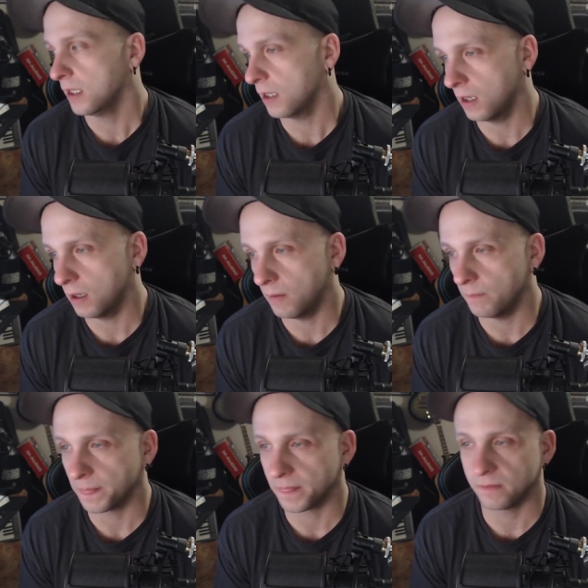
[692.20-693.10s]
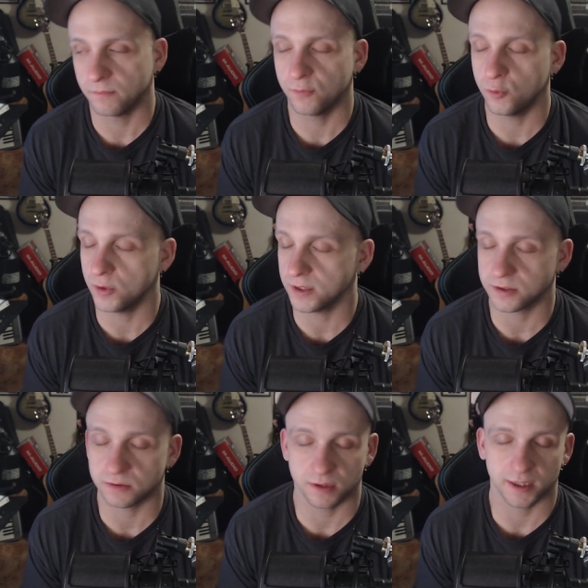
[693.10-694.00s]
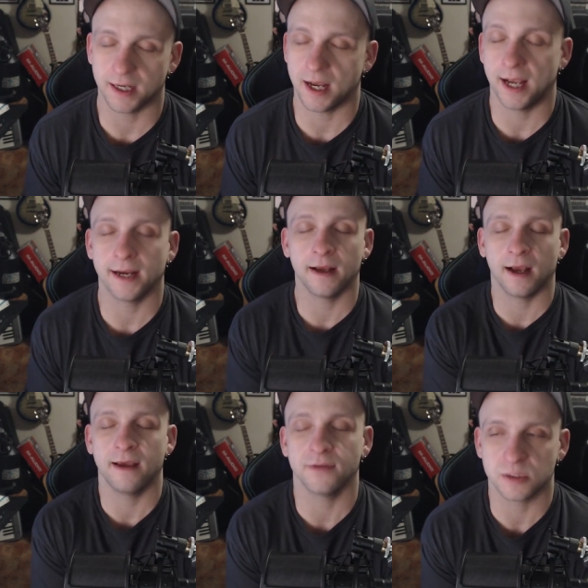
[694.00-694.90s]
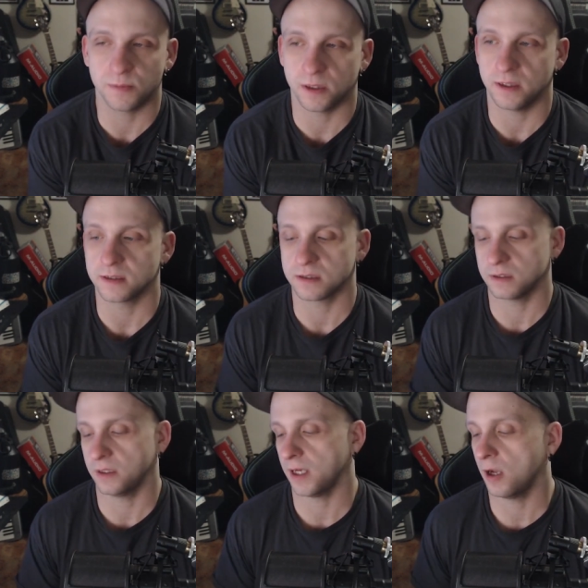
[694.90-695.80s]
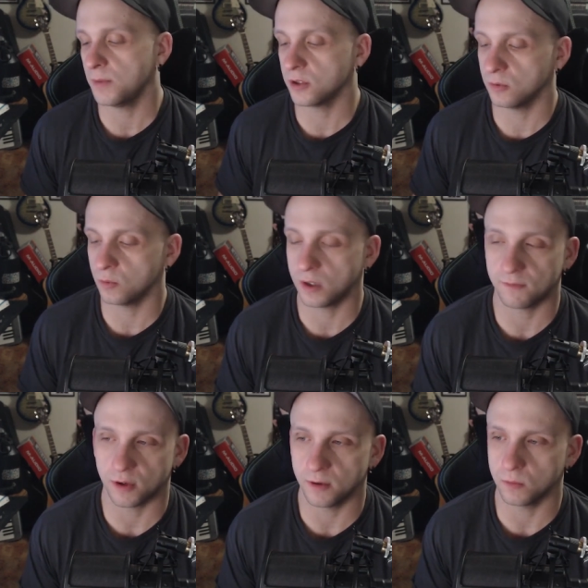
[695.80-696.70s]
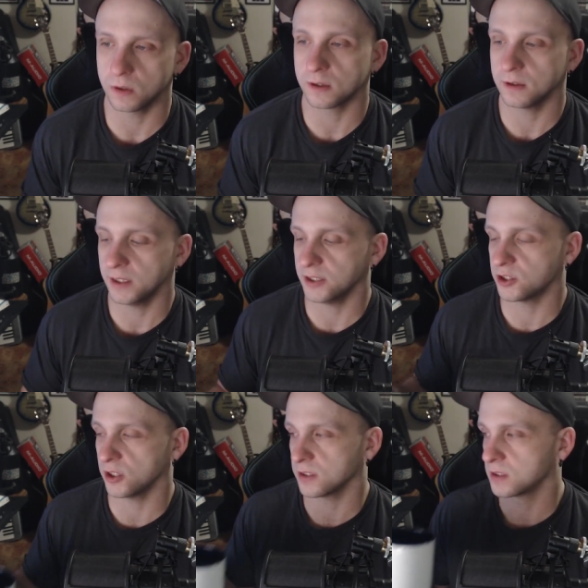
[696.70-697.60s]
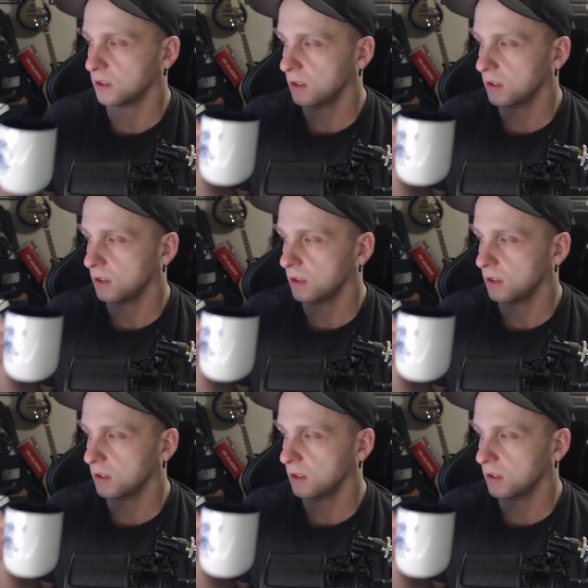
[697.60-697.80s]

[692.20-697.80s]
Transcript: um, food industry. Like I got I have experience. Like I'll be good wherever I work. It's just